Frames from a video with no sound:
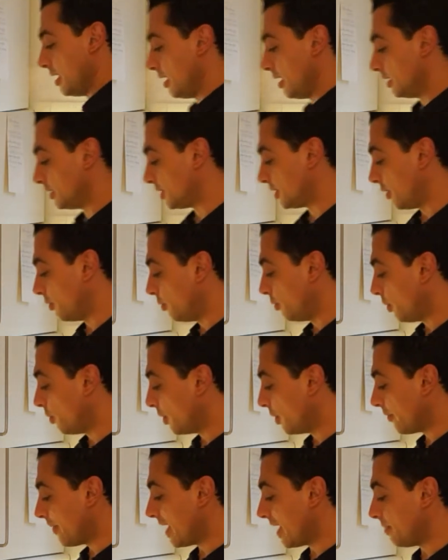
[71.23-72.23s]
So we want
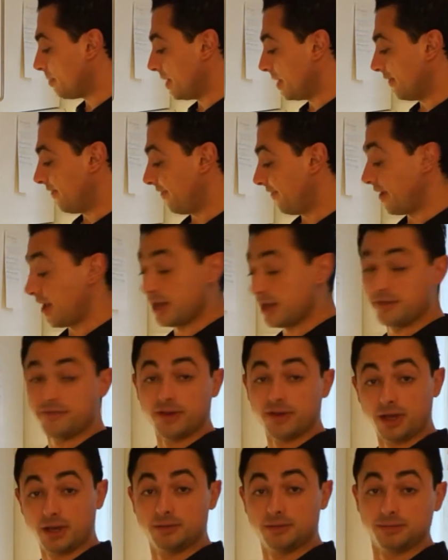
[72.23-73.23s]
to add a bit of
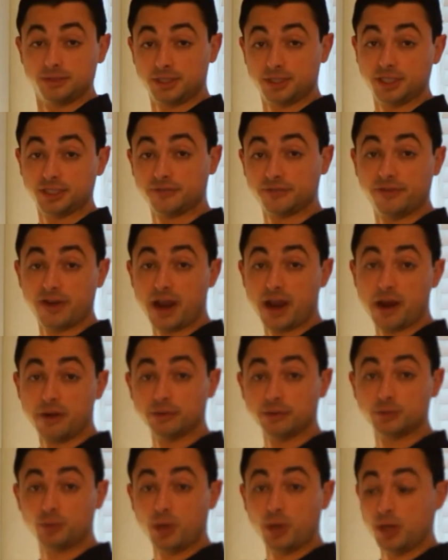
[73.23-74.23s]
flavour to this flour
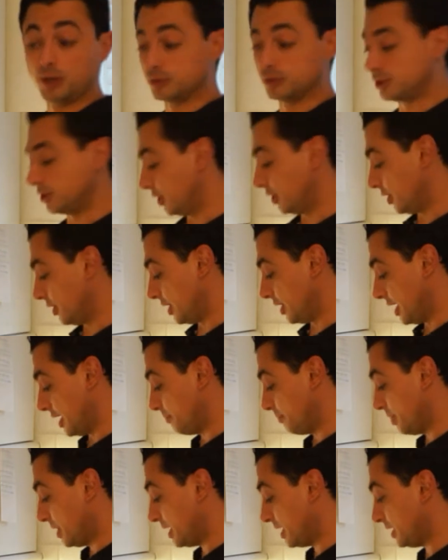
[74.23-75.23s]
as well, so that the
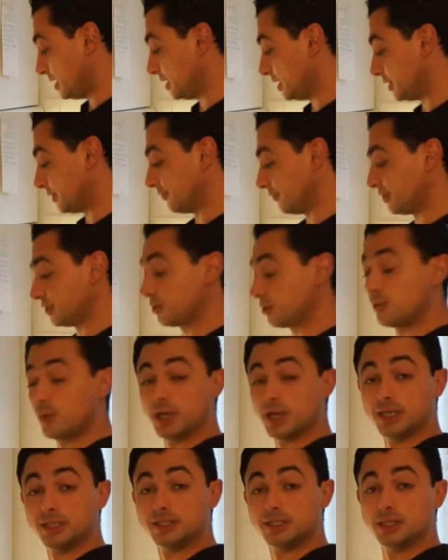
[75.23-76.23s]
pieces of
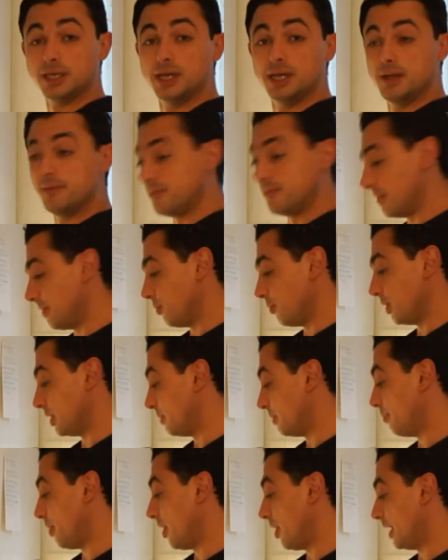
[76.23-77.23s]
squid, when
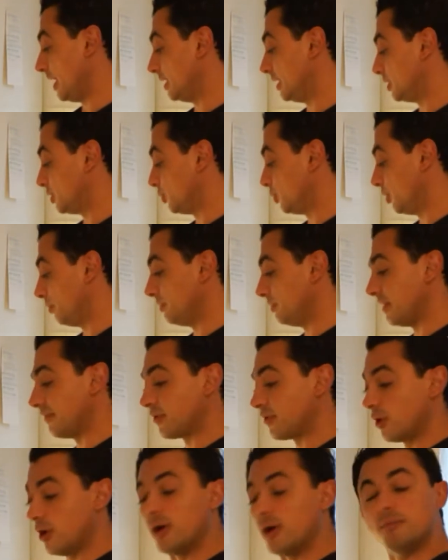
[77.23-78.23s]
you bite into them, they've
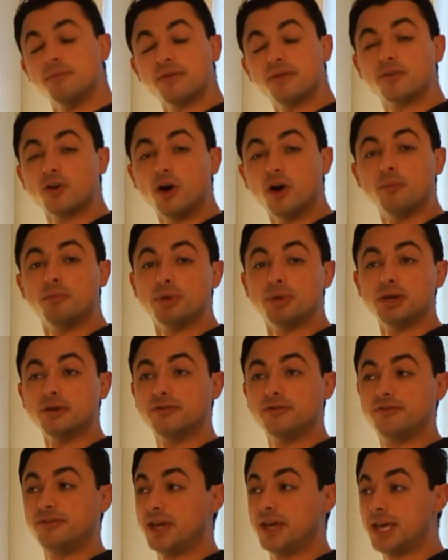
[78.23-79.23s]
got, they've got a bit
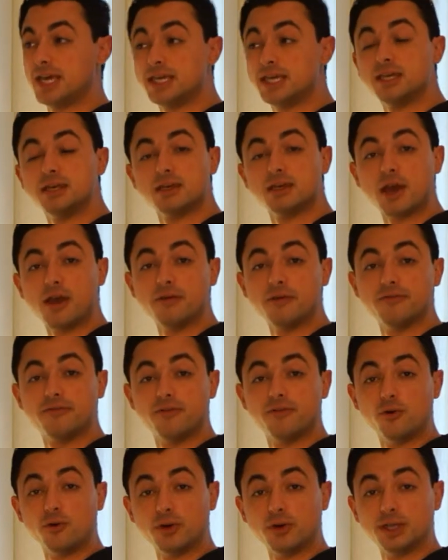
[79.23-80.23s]
of heat going
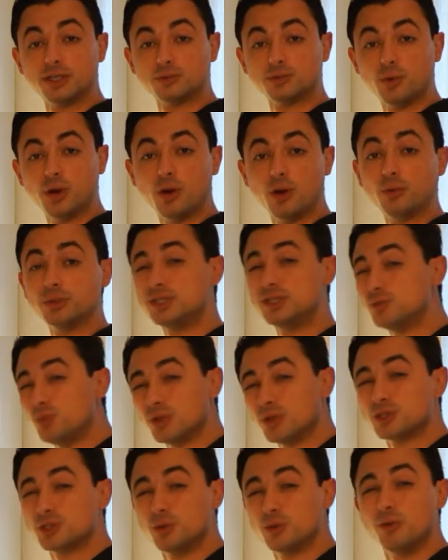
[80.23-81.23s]
for it as well, which is
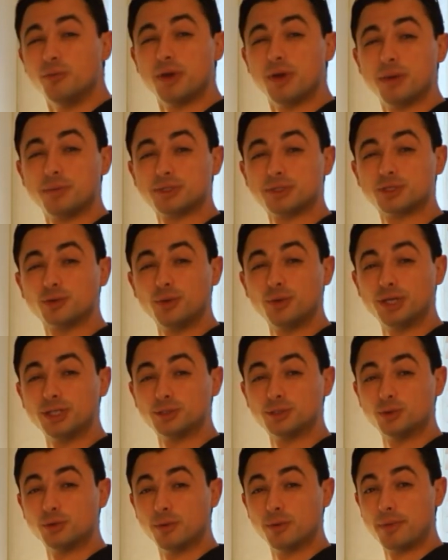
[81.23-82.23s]
what salt and pepper squid is
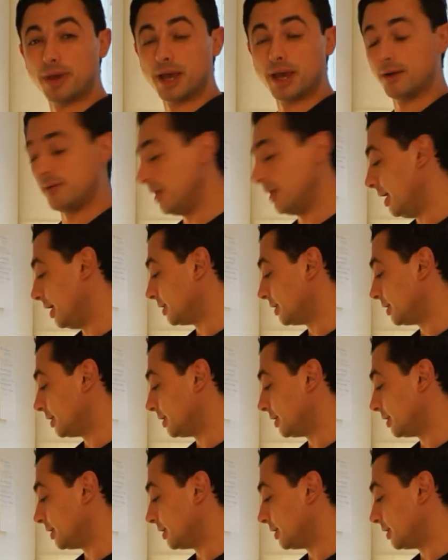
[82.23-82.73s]
all about.